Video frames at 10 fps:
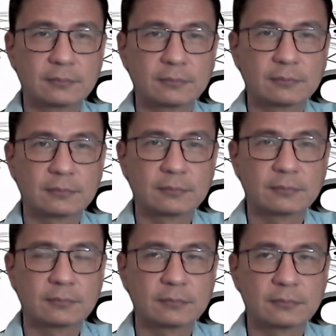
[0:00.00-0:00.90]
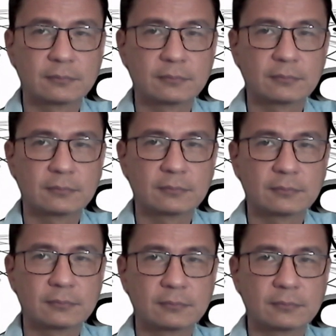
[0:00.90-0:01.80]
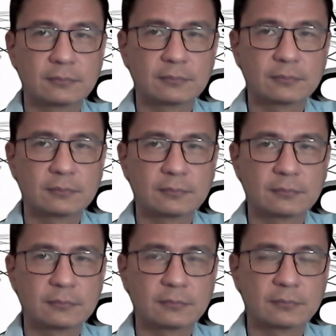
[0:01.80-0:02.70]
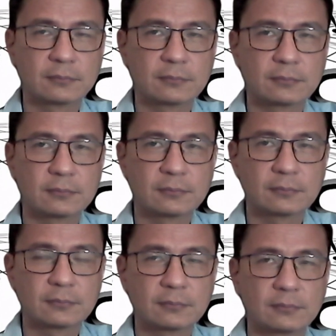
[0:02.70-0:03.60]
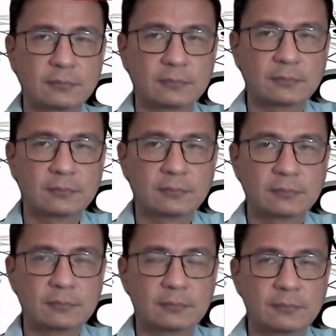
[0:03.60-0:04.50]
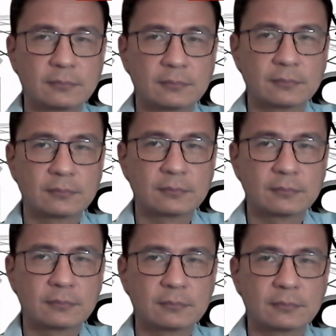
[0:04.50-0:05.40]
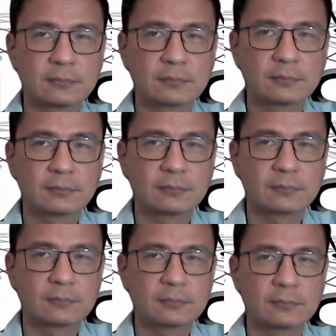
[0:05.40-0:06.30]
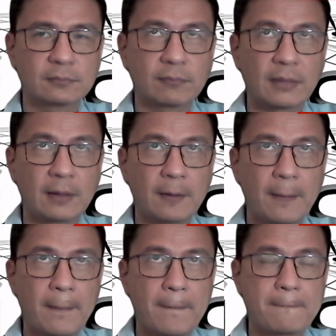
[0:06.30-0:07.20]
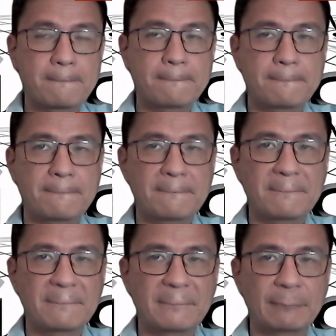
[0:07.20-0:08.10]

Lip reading: This person isn't speaking.